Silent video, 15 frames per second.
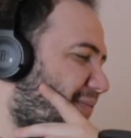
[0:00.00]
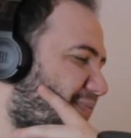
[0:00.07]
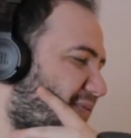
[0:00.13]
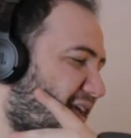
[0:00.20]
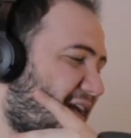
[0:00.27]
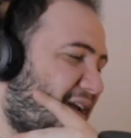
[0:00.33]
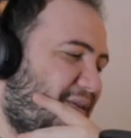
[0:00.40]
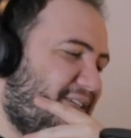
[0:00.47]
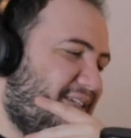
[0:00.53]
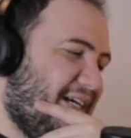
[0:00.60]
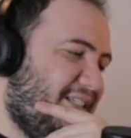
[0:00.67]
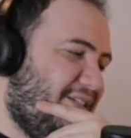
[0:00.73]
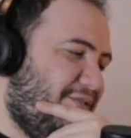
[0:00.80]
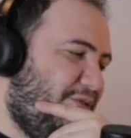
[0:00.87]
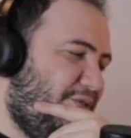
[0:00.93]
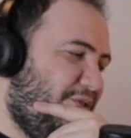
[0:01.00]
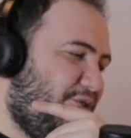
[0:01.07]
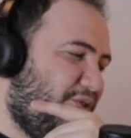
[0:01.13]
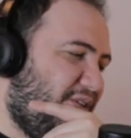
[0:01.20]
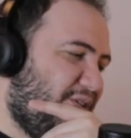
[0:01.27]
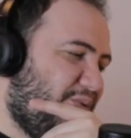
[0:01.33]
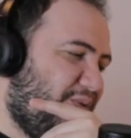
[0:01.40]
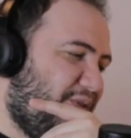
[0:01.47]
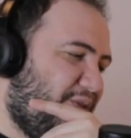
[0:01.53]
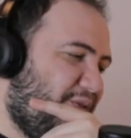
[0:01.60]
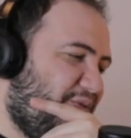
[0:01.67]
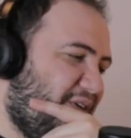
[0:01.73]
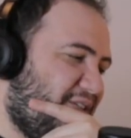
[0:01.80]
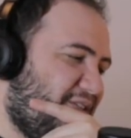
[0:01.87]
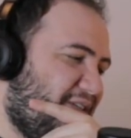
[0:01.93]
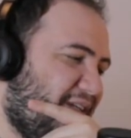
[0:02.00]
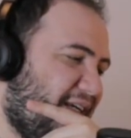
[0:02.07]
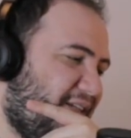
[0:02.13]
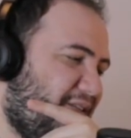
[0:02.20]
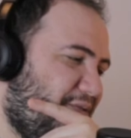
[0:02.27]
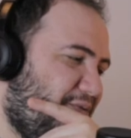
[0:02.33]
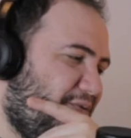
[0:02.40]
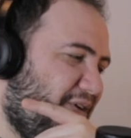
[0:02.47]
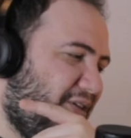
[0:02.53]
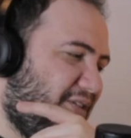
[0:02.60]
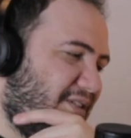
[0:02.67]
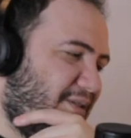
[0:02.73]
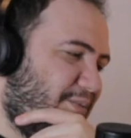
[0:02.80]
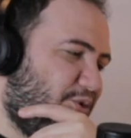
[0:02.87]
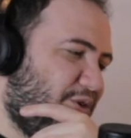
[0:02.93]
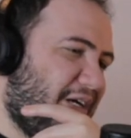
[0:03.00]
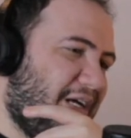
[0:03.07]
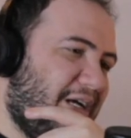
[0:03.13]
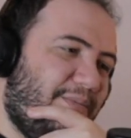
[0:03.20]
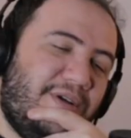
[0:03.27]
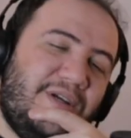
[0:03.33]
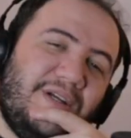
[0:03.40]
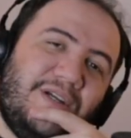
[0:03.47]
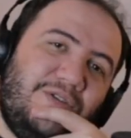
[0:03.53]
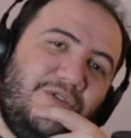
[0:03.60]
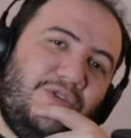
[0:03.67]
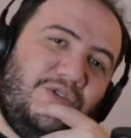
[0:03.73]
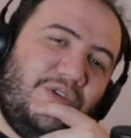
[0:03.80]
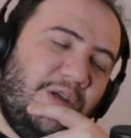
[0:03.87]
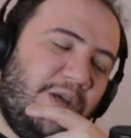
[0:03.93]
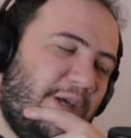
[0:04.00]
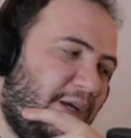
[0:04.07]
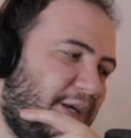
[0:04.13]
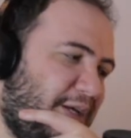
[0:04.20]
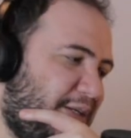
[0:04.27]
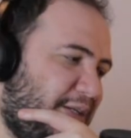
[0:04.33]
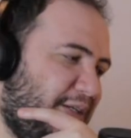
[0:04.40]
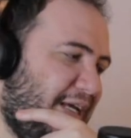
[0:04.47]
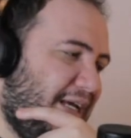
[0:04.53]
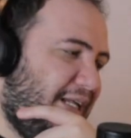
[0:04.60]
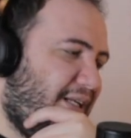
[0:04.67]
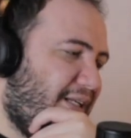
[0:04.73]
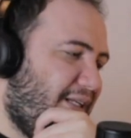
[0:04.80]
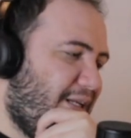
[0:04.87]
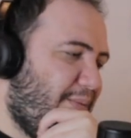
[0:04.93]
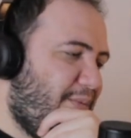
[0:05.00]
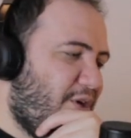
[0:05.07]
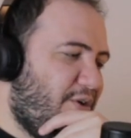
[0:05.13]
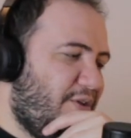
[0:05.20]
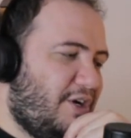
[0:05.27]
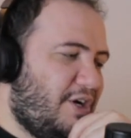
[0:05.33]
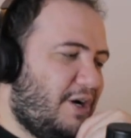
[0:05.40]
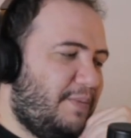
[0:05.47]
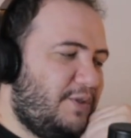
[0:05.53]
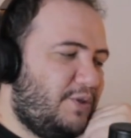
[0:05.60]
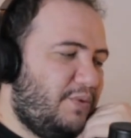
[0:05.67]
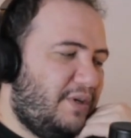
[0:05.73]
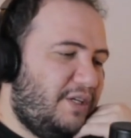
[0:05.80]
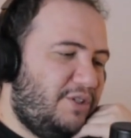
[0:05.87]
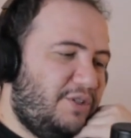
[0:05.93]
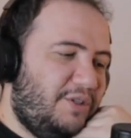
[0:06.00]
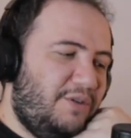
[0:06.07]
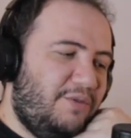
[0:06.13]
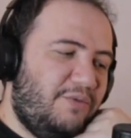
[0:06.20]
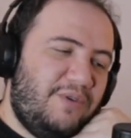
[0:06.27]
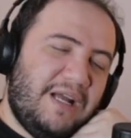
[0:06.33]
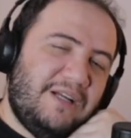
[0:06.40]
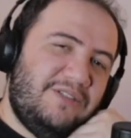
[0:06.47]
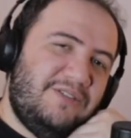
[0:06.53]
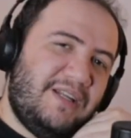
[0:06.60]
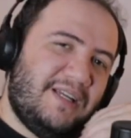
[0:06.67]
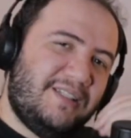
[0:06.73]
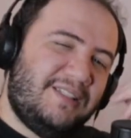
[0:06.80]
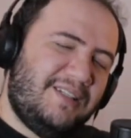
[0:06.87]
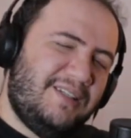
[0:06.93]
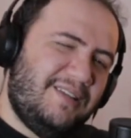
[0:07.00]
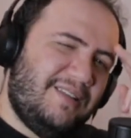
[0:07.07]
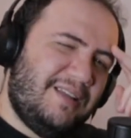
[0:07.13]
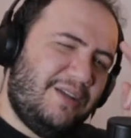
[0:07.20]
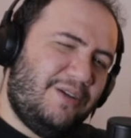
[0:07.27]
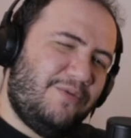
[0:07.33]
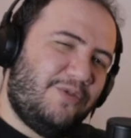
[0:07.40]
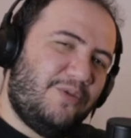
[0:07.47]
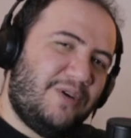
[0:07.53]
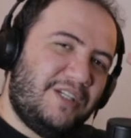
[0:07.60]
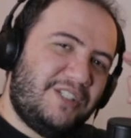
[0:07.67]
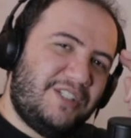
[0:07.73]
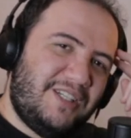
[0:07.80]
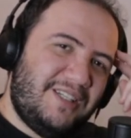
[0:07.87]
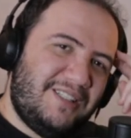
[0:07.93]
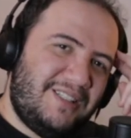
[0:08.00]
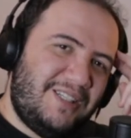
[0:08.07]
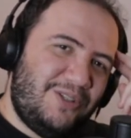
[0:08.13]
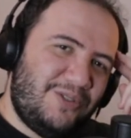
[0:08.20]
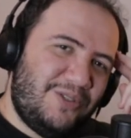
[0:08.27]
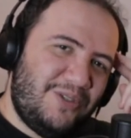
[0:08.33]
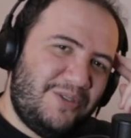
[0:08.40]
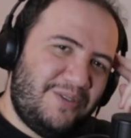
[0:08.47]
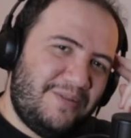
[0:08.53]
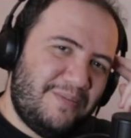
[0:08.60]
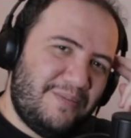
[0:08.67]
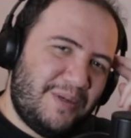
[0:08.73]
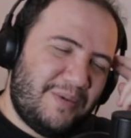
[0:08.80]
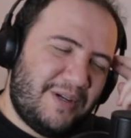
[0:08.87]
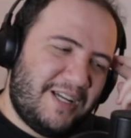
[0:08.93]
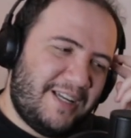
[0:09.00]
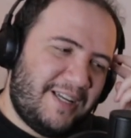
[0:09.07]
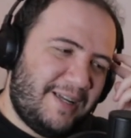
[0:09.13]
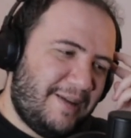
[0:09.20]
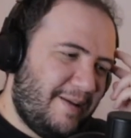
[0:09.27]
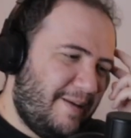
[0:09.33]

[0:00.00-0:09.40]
Anyways, guys, if you enjoyed this one, don't forget to like, don't forget to subscribe, and yeah, let me know in the comments what I should react to next. Thank you for watching. See you soon. Bye bye.